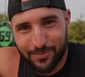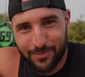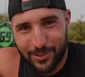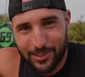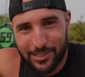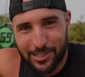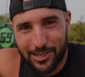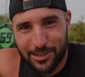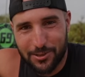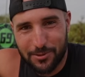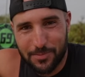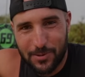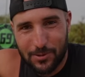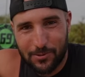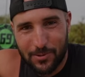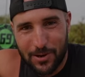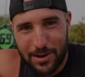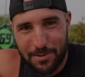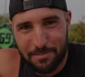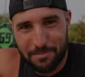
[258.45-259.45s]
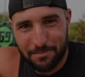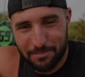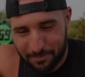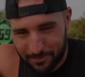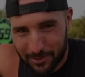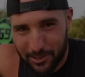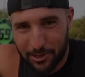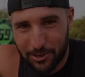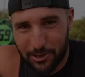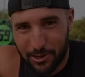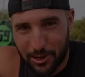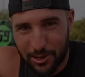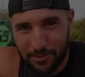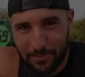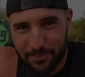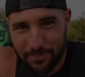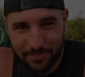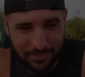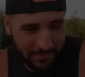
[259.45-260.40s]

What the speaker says: let's head to the boat ramp, get her done.